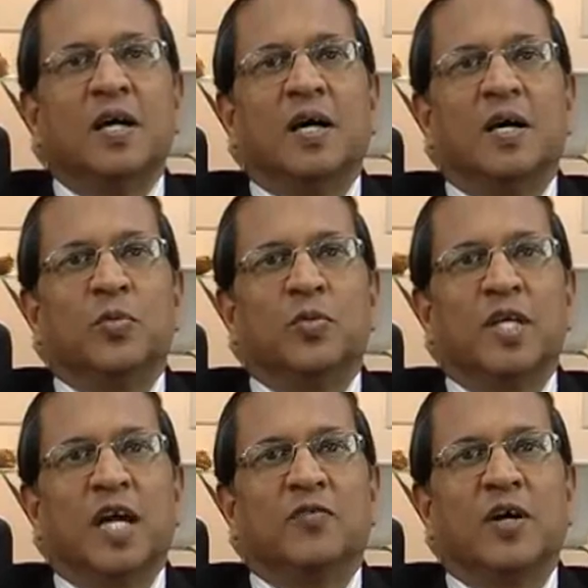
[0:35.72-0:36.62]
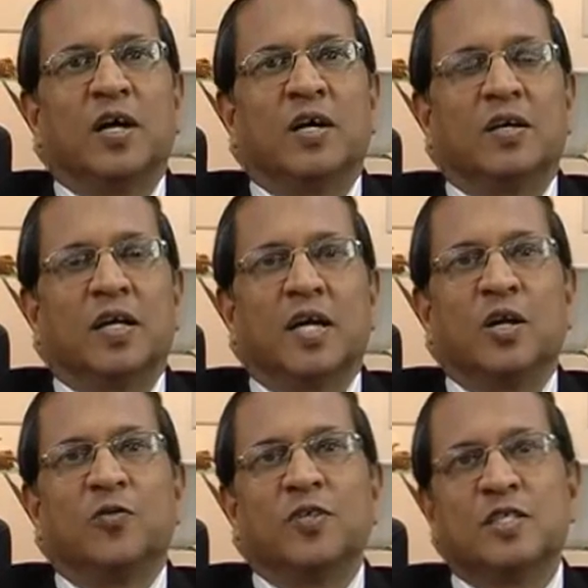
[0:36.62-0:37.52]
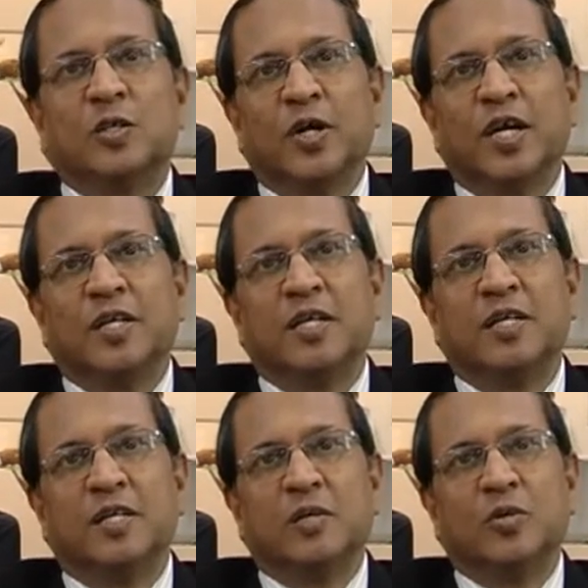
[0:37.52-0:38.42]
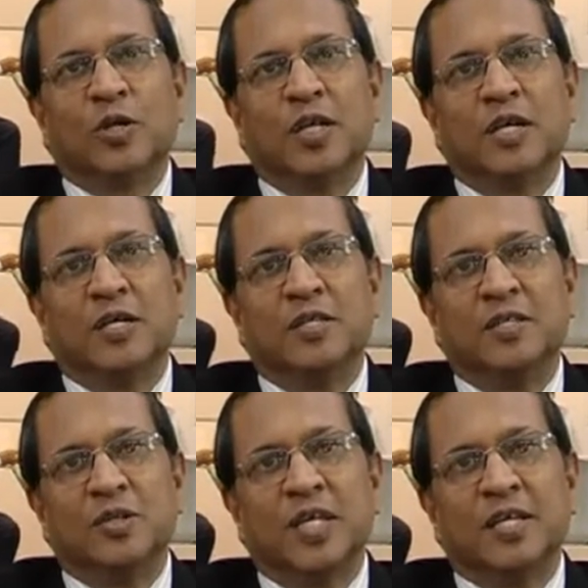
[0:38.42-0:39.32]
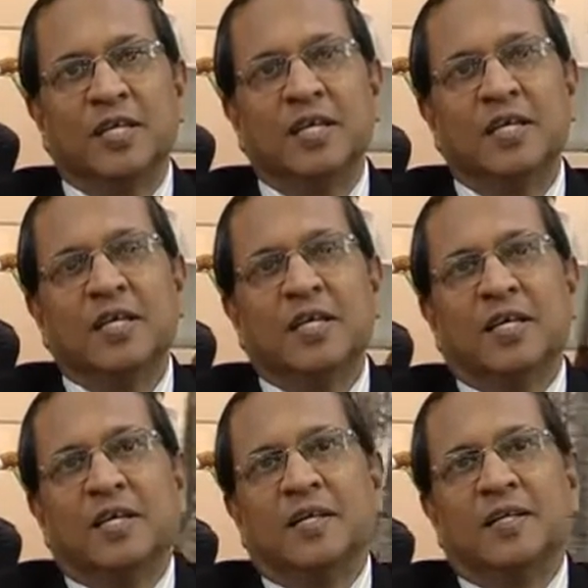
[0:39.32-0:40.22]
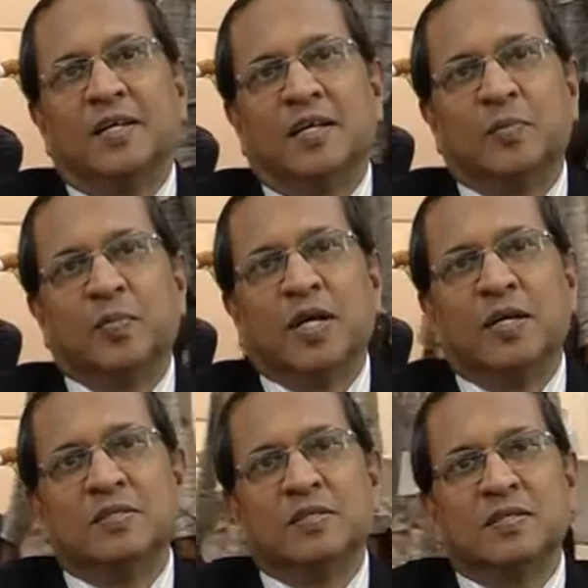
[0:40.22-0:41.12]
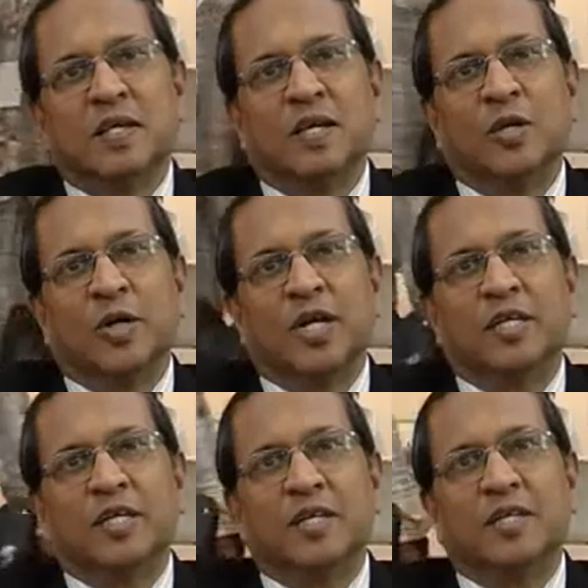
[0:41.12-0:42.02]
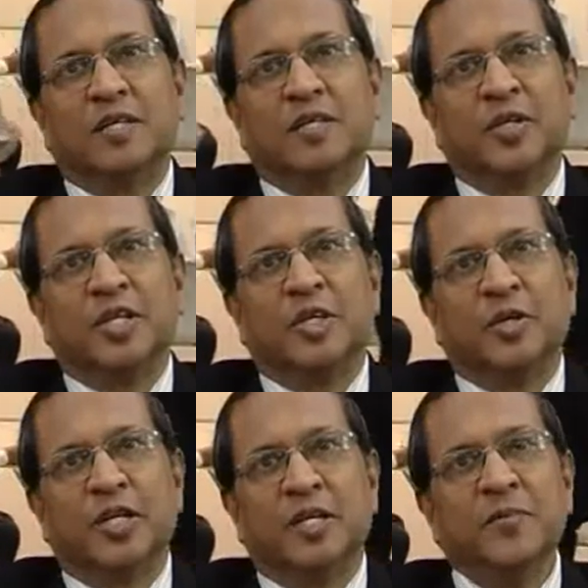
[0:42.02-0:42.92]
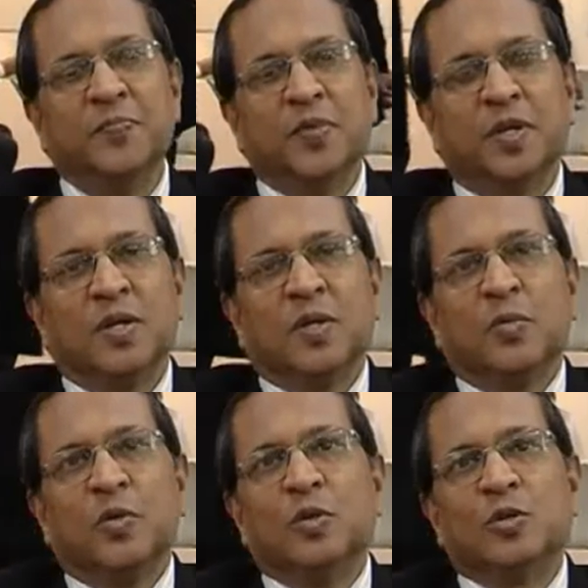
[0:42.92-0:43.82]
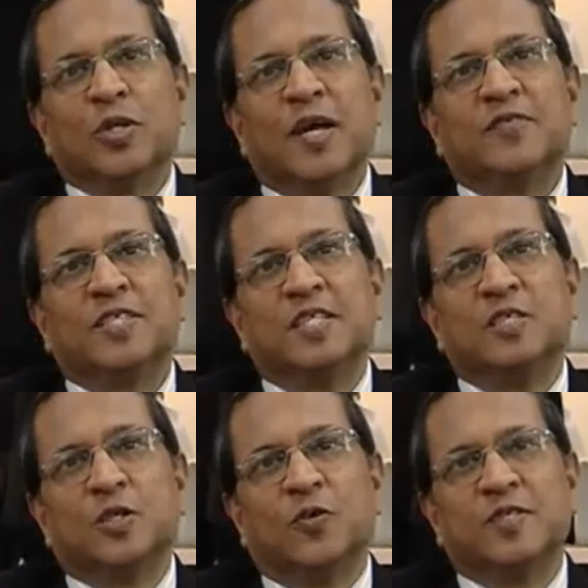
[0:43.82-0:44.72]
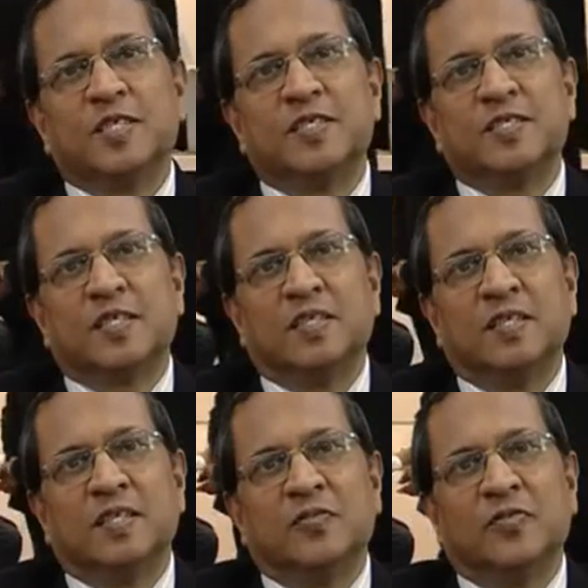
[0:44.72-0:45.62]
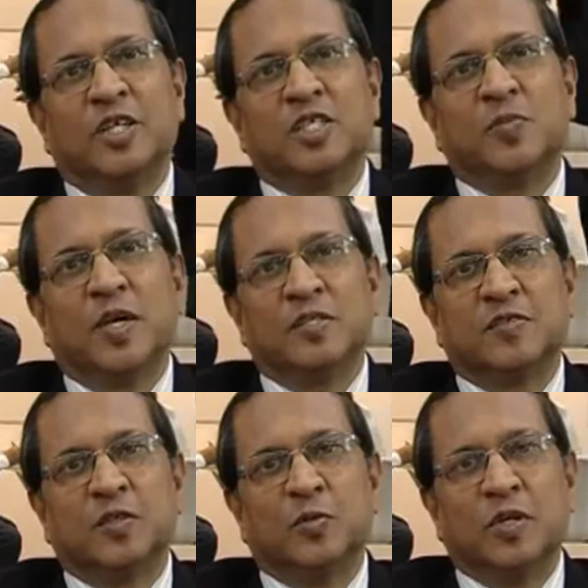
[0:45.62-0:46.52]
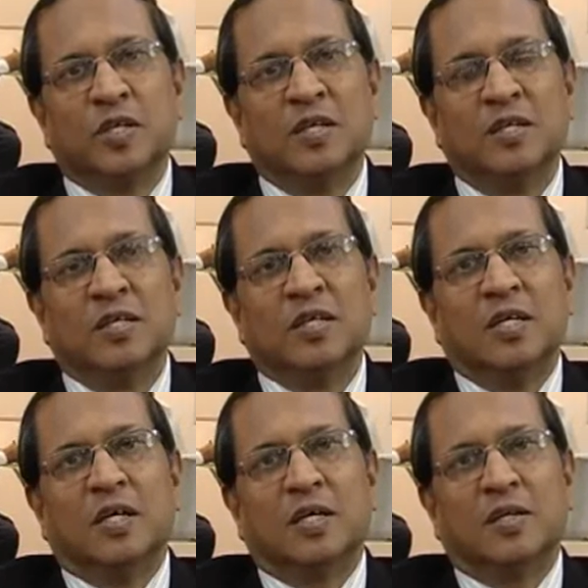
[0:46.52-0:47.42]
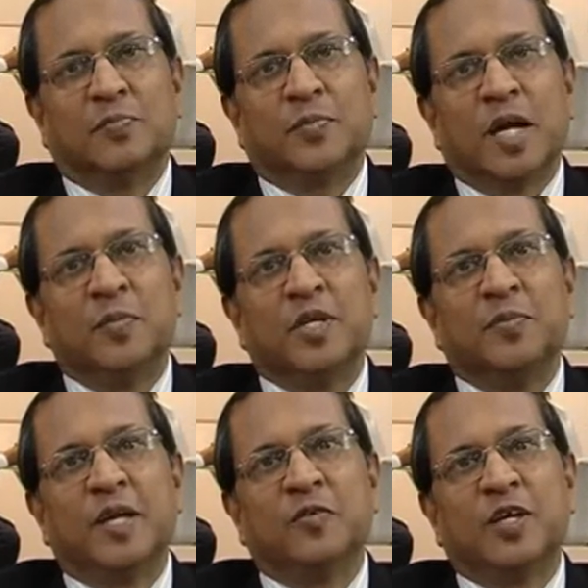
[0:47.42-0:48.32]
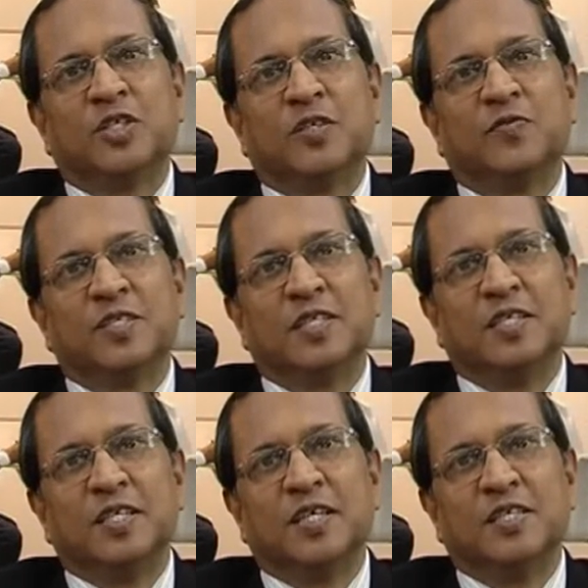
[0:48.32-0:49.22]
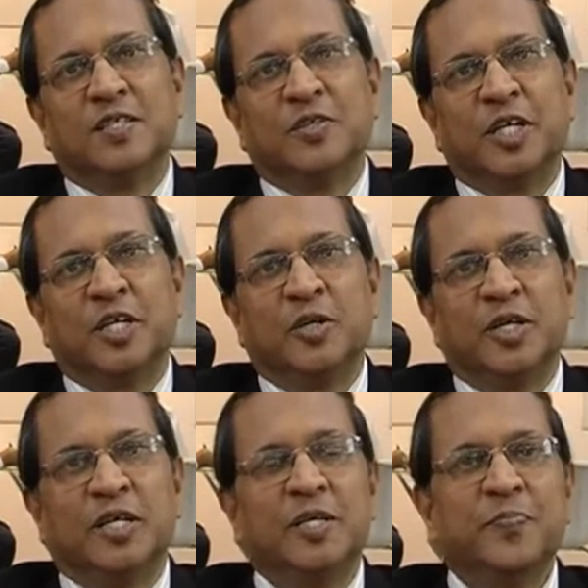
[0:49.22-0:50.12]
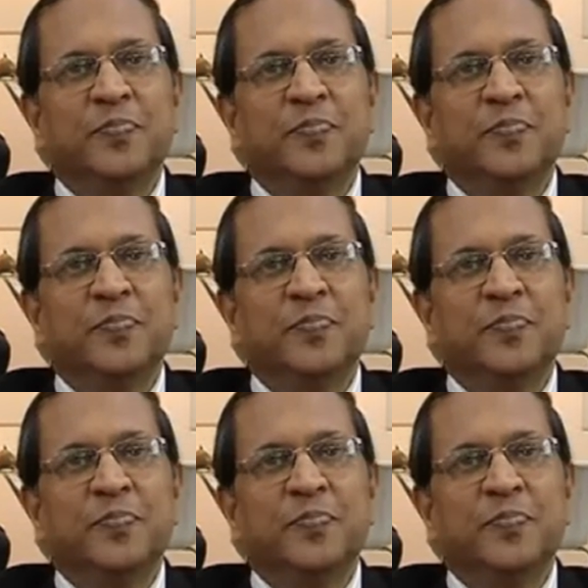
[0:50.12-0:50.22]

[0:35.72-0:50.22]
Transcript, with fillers: Uh, we have our head office located in Okhla in New Delhi and our plants are located in Greater Noida. We also have sales offices in various parts of the world. Our primary manufacturing facility is in Greater Noida.